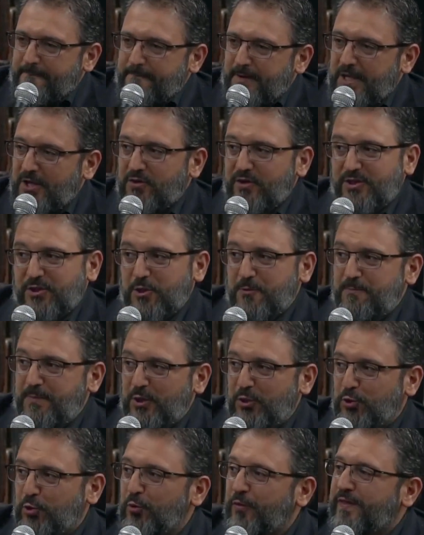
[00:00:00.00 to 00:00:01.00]
Here it can
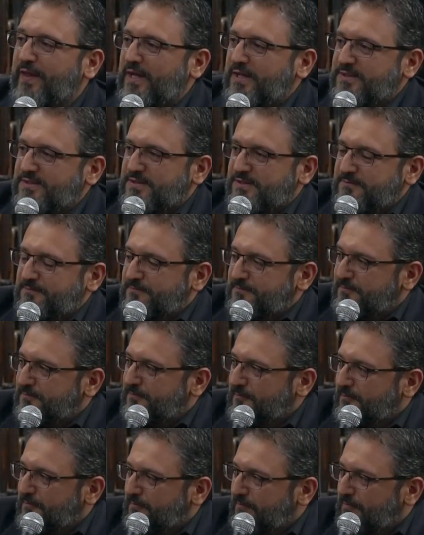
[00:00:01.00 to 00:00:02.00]
mean two things.
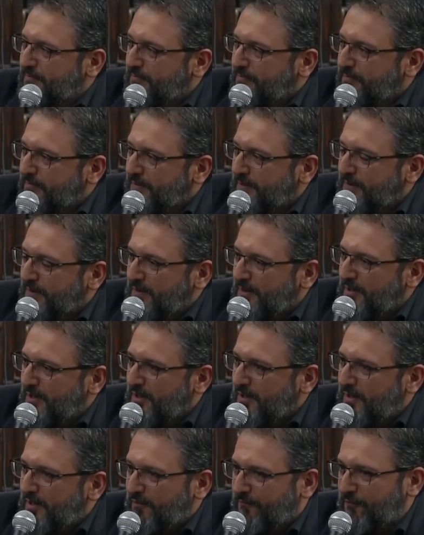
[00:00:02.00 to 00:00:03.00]

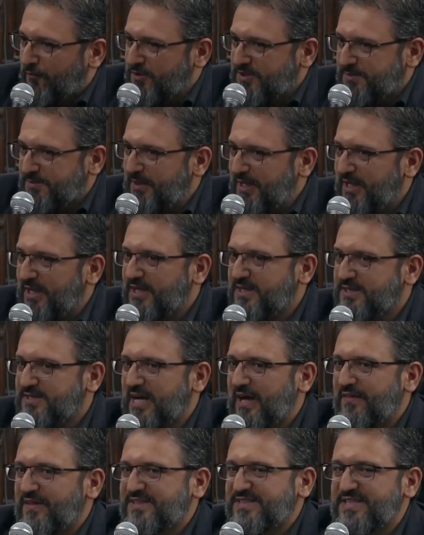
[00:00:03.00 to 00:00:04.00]
The first meaning is
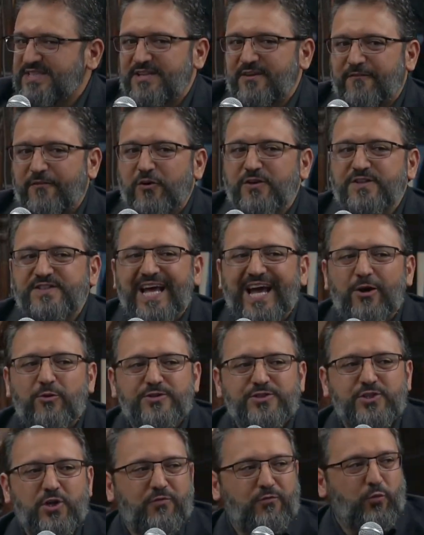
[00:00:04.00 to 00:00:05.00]
that this is the first
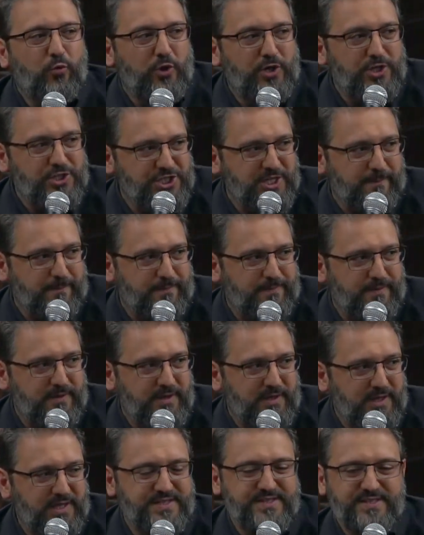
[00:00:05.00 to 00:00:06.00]
house of worship
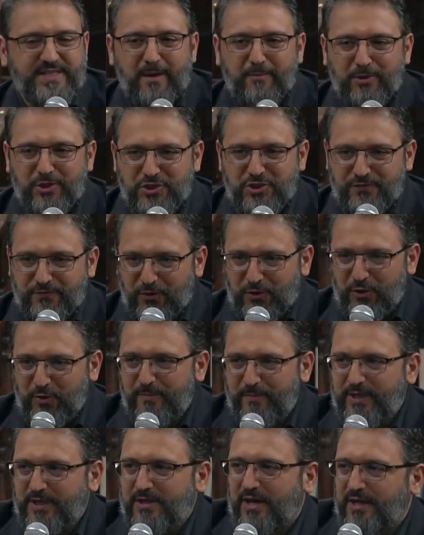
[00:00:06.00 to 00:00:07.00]
established for
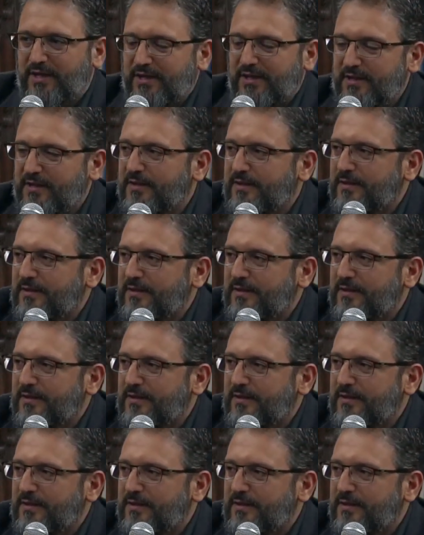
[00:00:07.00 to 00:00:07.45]
humankind.